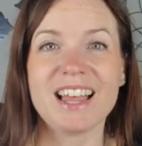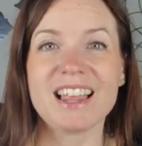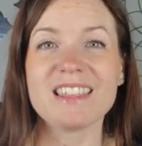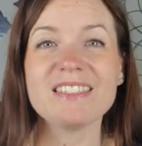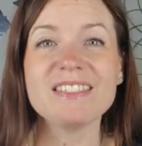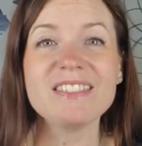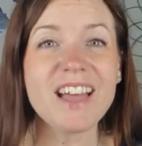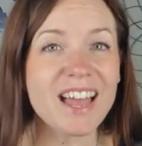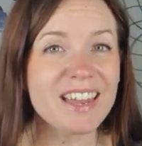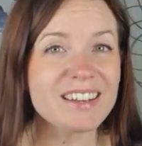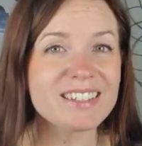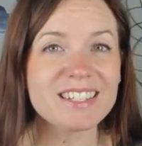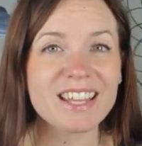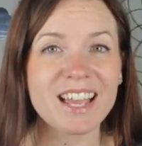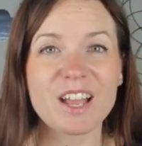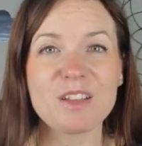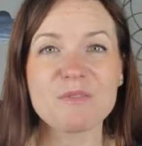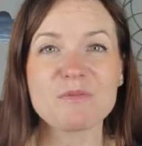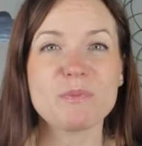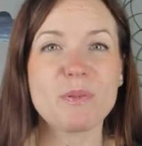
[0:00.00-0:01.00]
A lot of
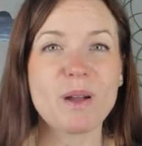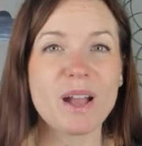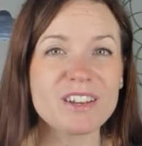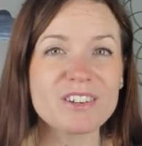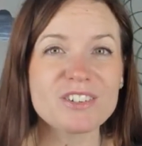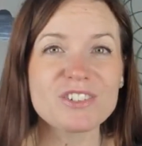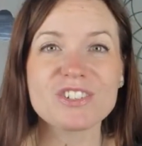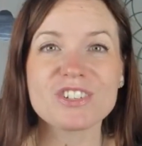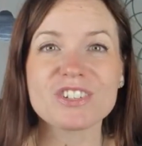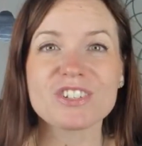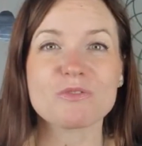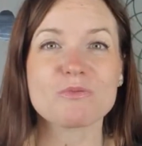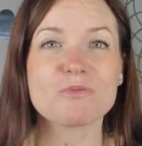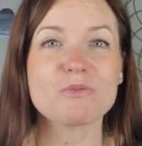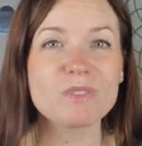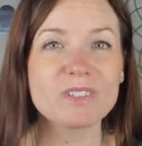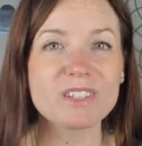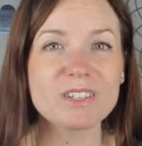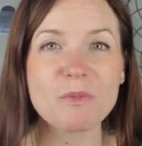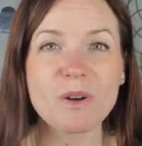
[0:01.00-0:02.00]
times buyers just
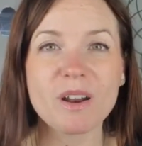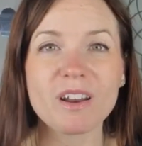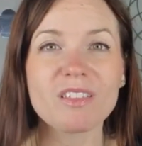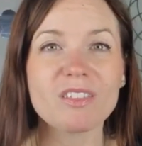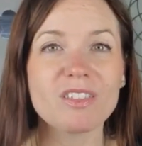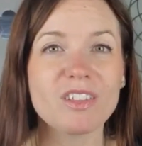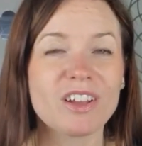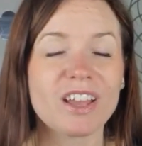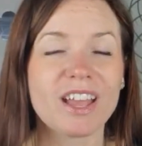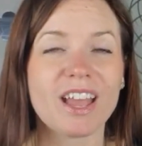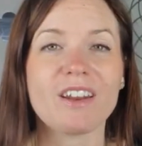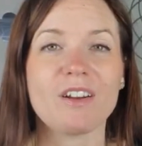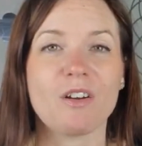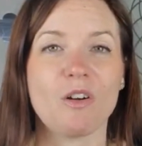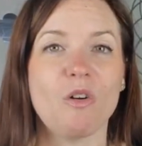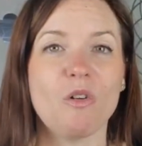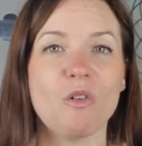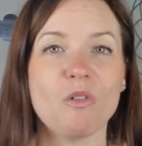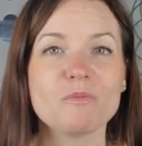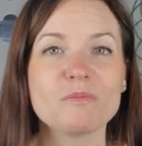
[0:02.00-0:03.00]
really want to look at
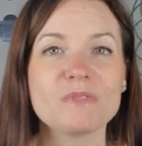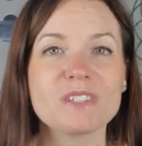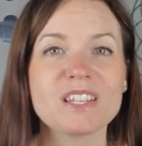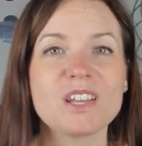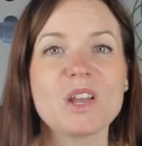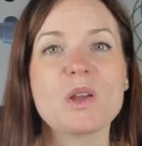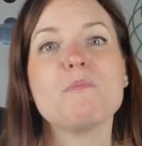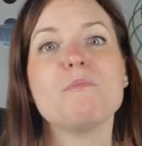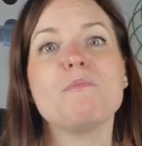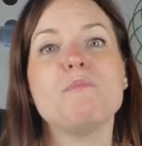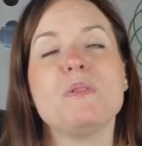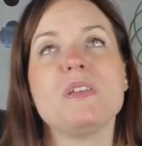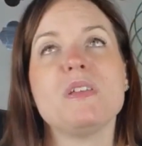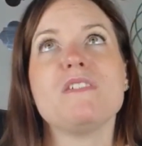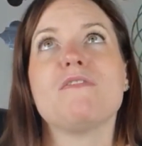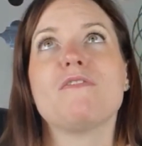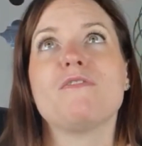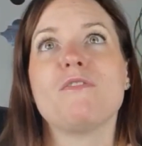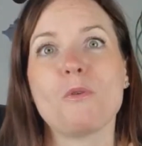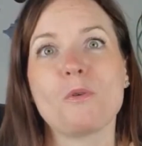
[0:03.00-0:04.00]
homes
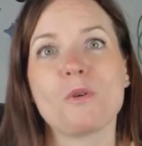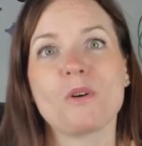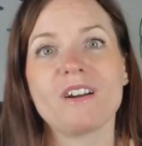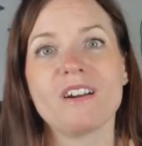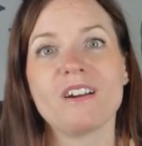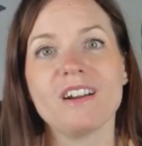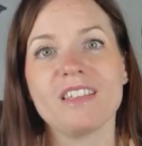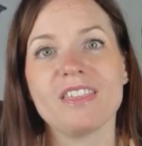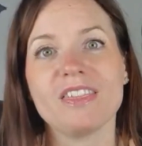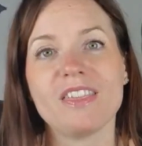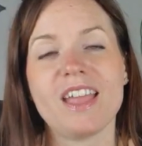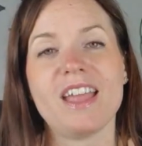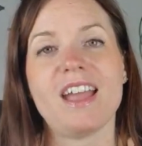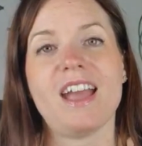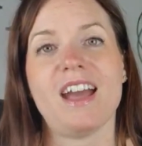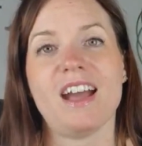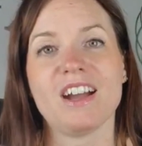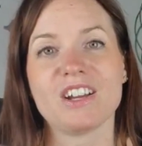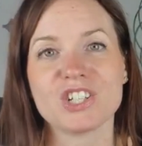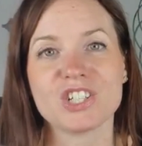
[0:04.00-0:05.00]
before they
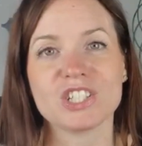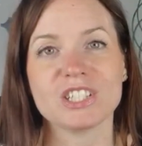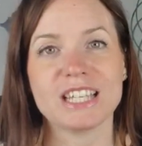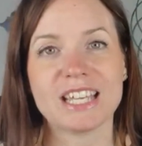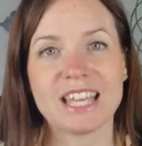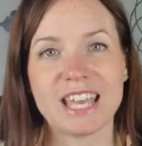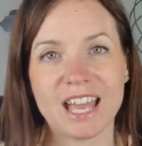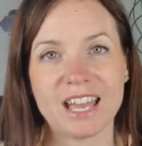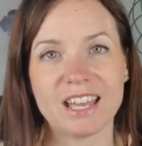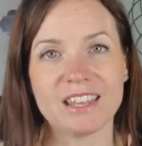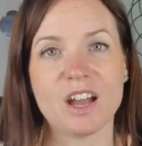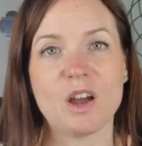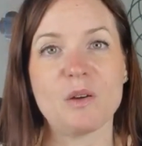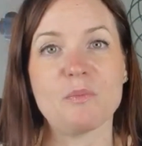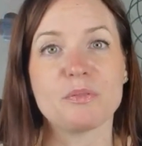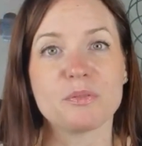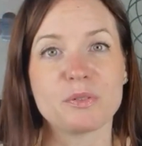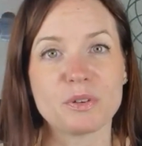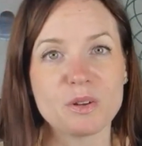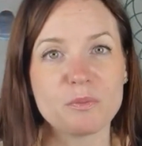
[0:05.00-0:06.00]
actually get a
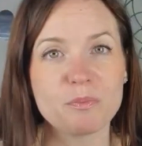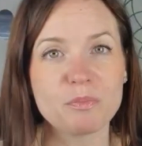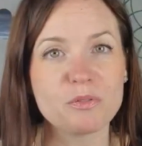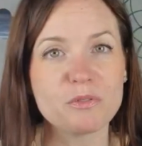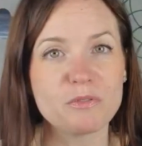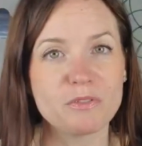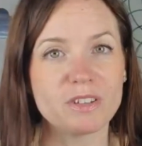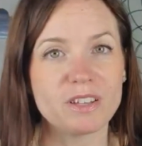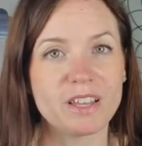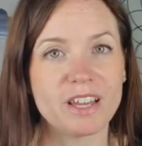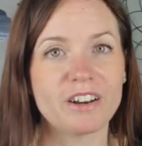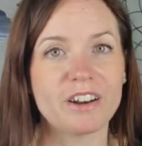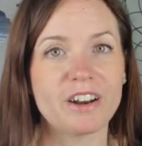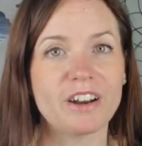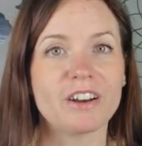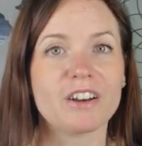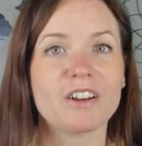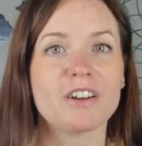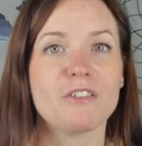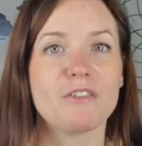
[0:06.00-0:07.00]
pre-approval
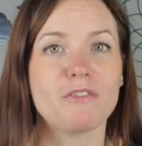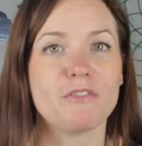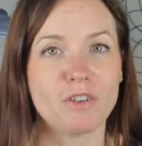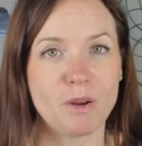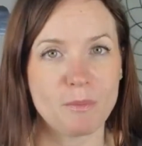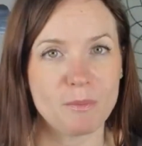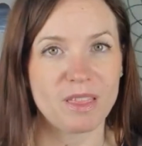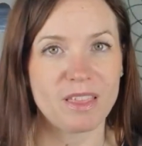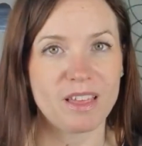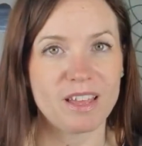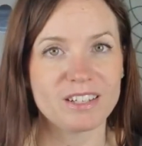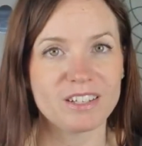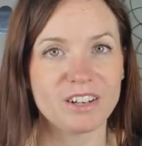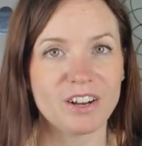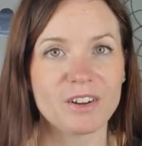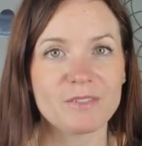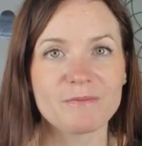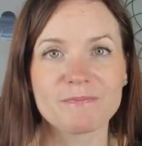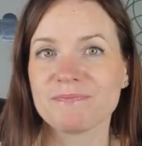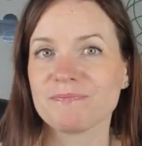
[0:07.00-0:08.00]
letter from a
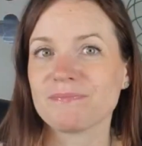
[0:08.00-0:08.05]
lender.